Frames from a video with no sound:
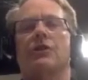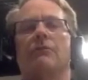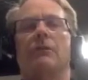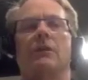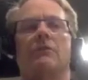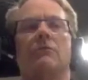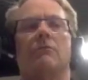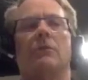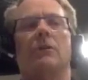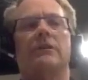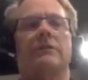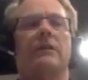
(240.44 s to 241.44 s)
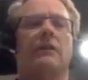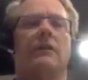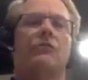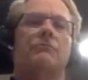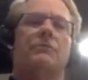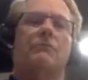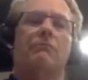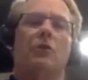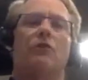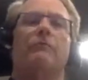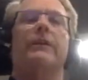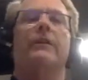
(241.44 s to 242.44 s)
means our bodies think in terms of
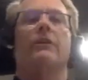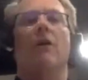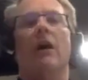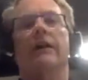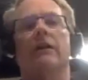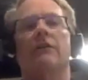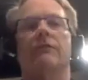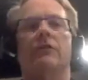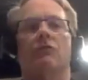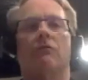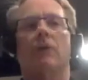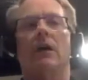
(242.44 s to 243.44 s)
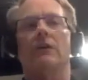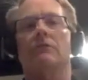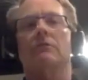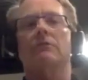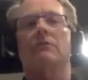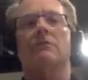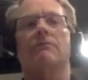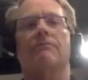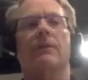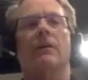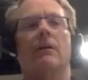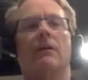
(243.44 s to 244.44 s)
movement, not individual muscles.
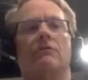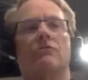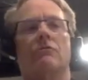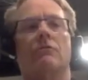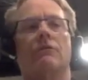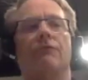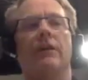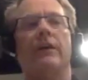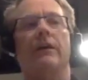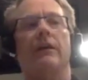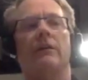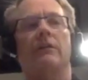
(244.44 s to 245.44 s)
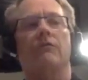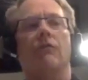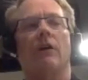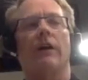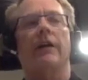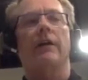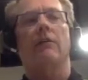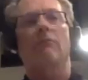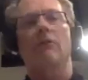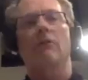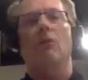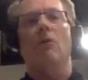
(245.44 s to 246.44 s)
And so if I decide I
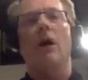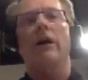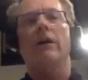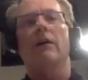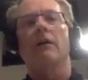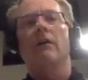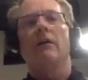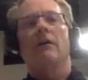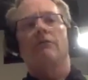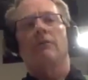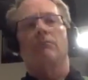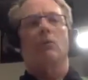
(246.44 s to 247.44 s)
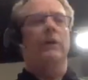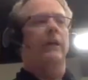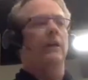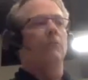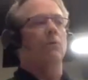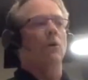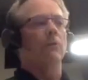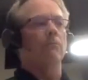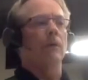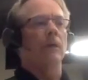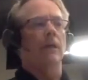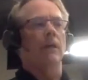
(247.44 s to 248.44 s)
want to walk from point A to point
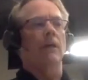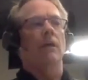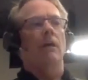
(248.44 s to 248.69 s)
B,